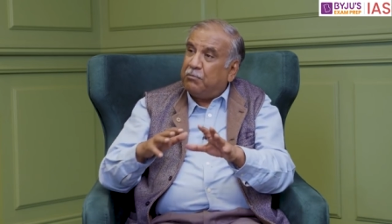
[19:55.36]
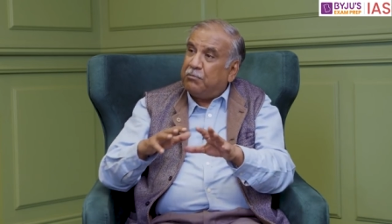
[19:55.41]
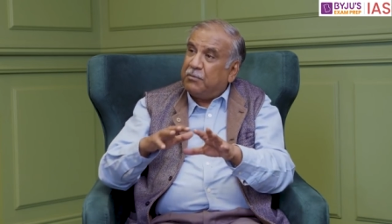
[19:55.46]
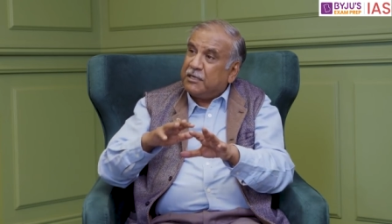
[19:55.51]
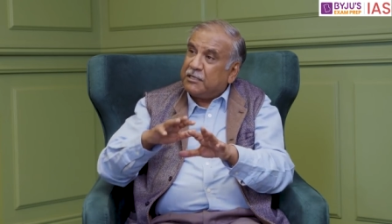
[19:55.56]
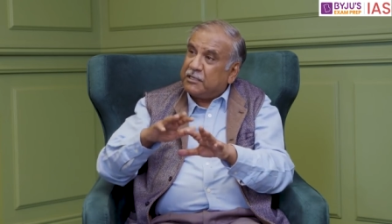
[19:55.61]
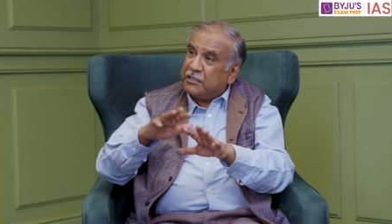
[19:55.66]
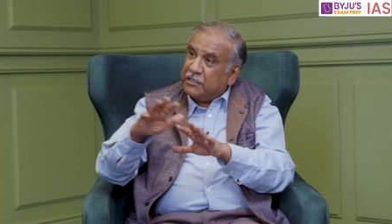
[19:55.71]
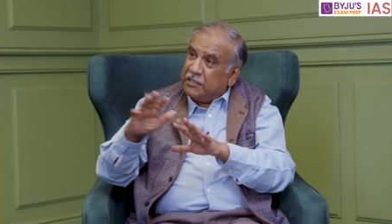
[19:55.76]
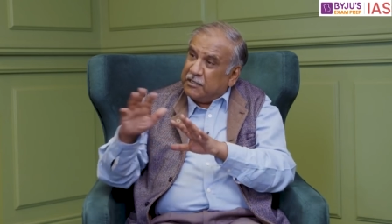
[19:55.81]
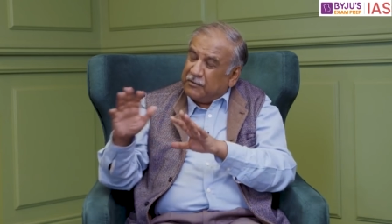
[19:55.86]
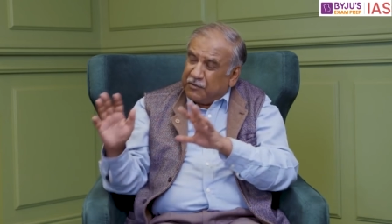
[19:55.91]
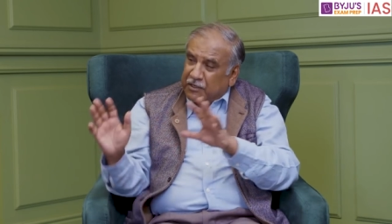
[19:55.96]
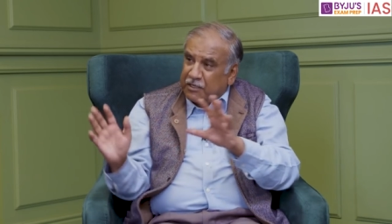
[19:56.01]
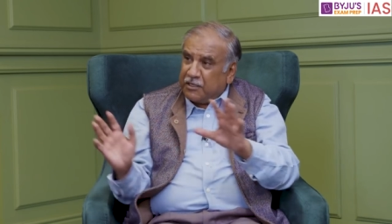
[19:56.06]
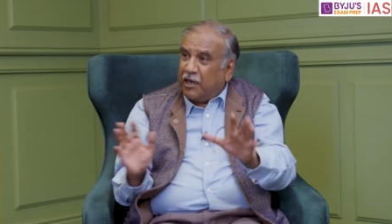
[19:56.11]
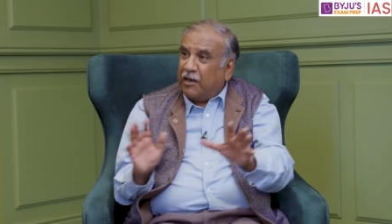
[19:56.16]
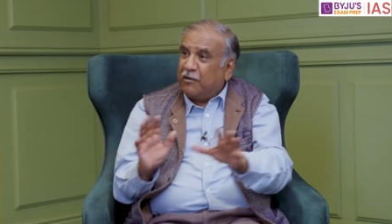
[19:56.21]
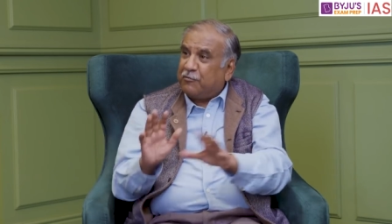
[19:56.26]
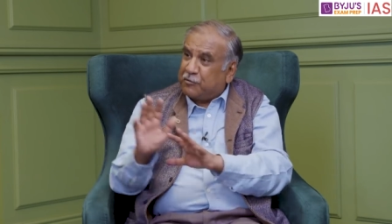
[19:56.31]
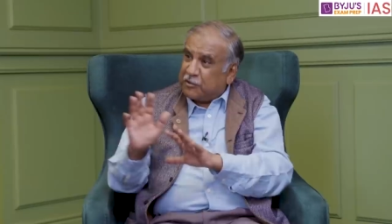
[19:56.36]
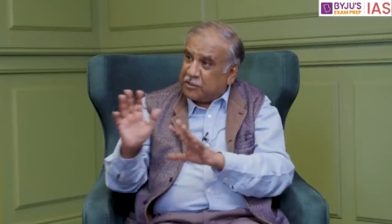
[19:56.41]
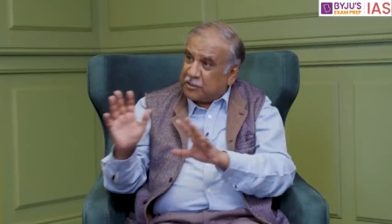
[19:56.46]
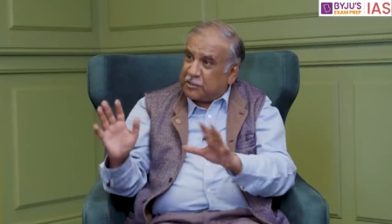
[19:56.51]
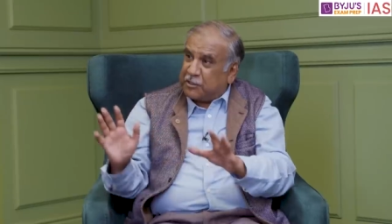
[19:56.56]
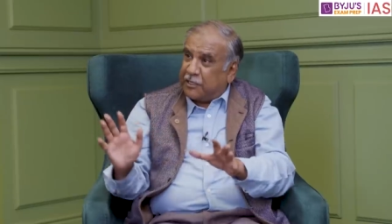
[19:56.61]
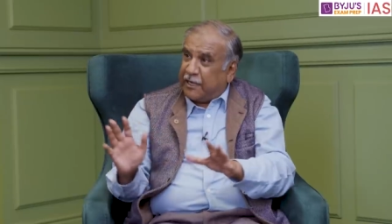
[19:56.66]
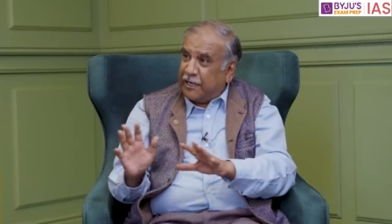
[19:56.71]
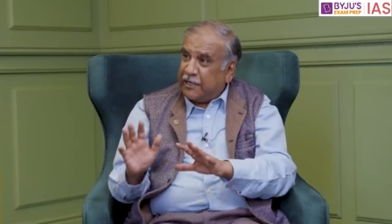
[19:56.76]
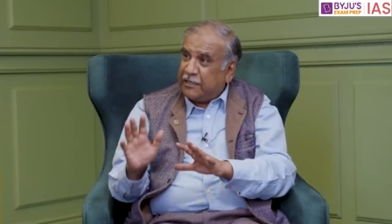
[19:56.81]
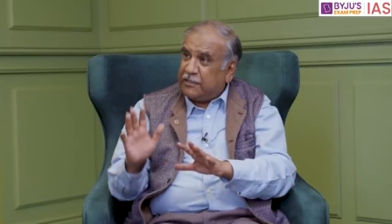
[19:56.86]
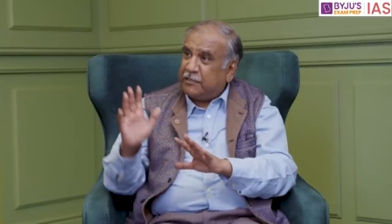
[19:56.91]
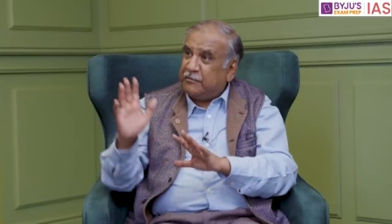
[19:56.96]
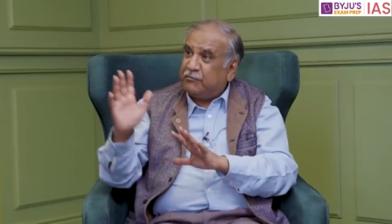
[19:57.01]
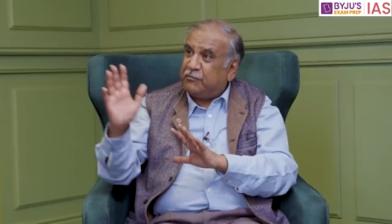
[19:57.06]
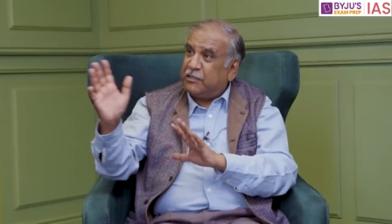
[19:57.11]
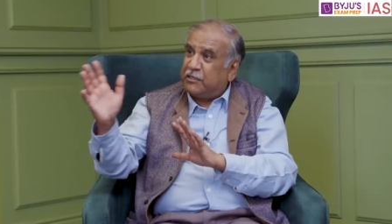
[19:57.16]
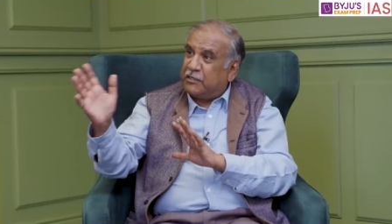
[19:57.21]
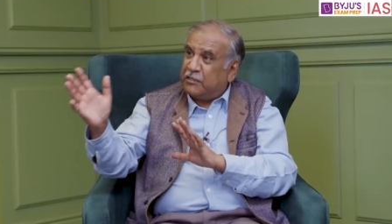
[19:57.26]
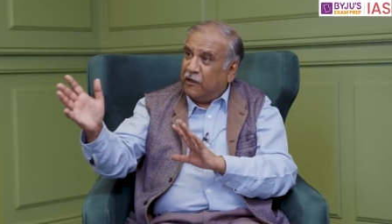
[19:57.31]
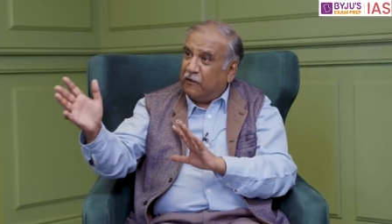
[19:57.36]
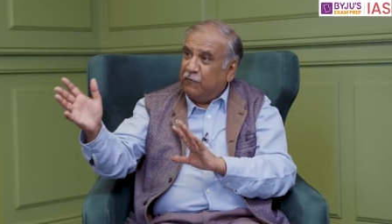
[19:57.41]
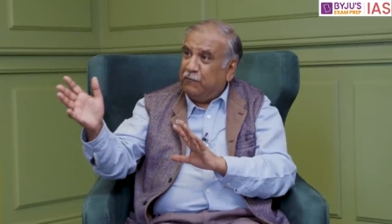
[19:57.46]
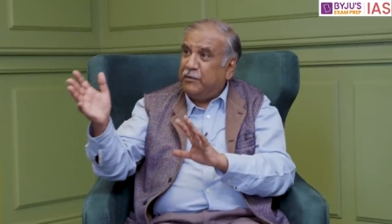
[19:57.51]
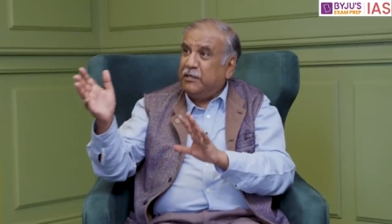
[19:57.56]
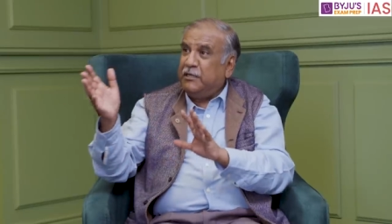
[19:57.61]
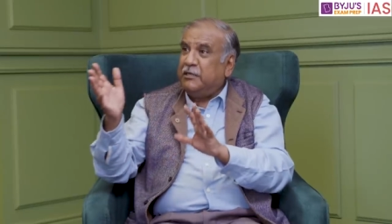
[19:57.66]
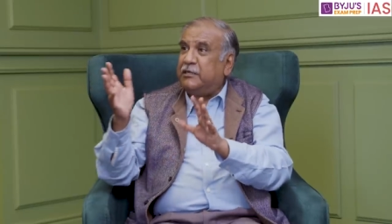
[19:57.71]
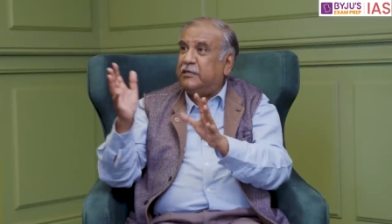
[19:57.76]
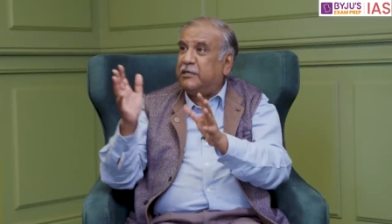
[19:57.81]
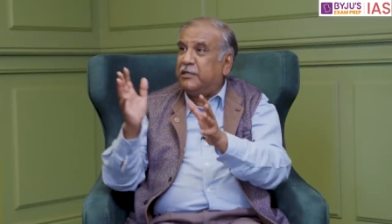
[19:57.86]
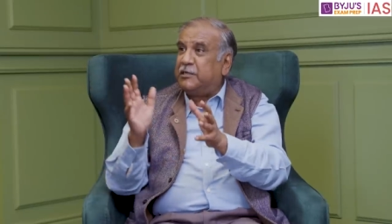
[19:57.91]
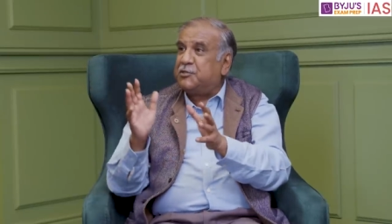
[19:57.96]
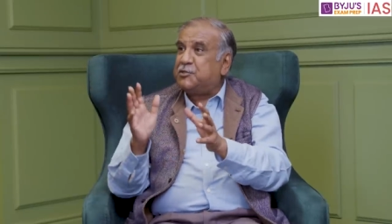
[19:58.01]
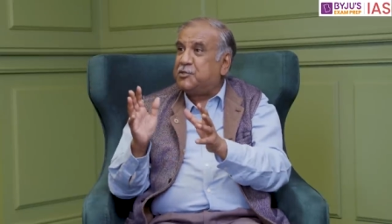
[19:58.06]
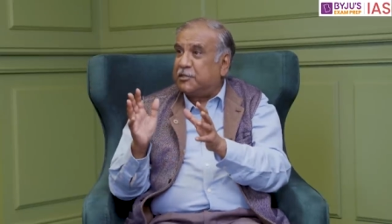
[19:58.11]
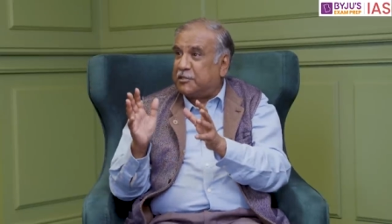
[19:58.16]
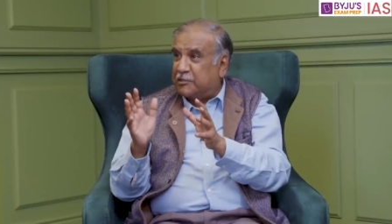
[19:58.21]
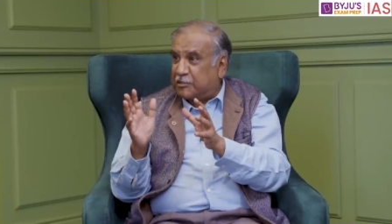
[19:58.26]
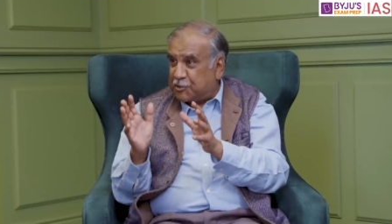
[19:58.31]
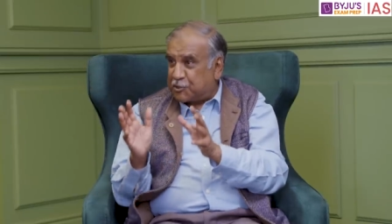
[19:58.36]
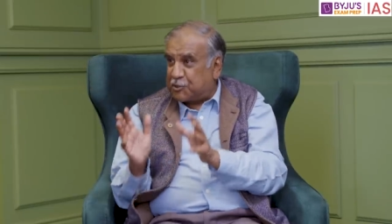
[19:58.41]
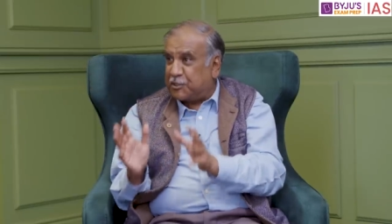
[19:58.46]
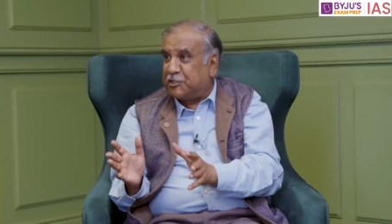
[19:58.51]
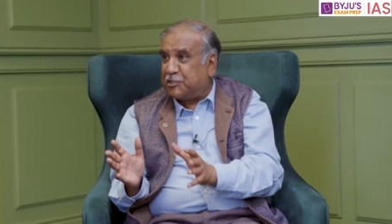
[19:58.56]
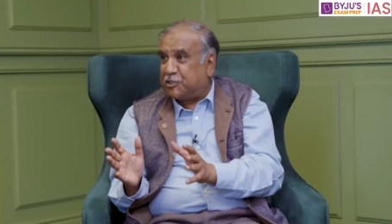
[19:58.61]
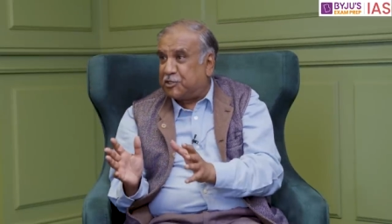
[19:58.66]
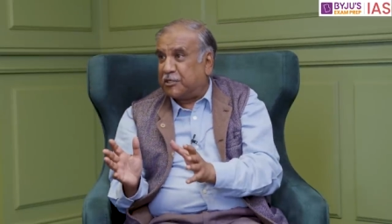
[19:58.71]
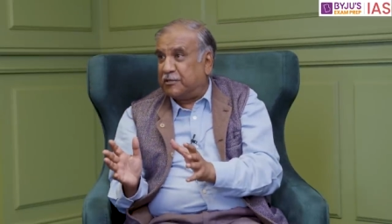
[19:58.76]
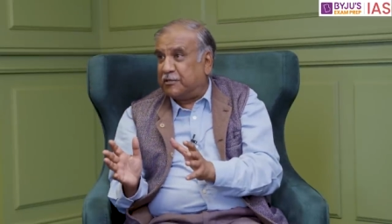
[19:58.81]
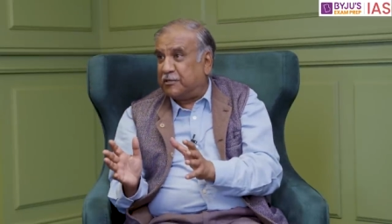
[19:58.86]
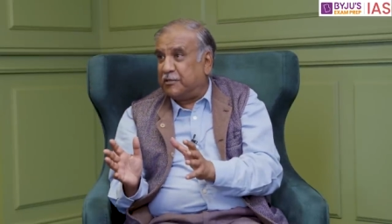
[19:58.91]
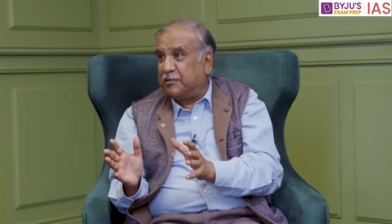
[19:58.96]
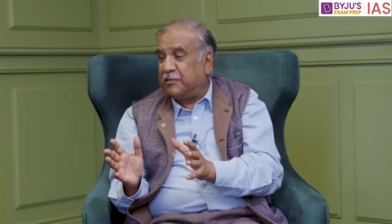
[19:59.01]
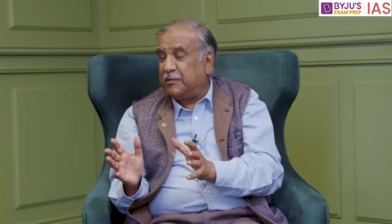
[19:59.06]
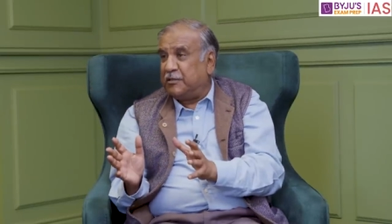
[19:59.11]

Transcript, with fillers: But even after that, if the government takes a decision